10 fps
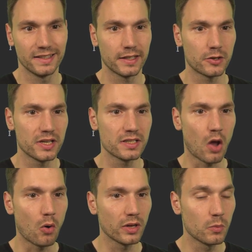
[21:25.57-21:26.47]
There is
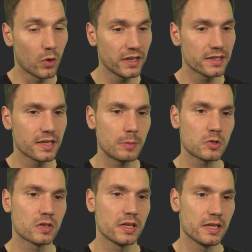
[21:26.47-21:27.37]
only one
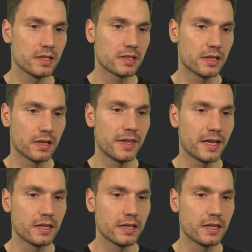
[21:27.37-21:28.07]
exception, that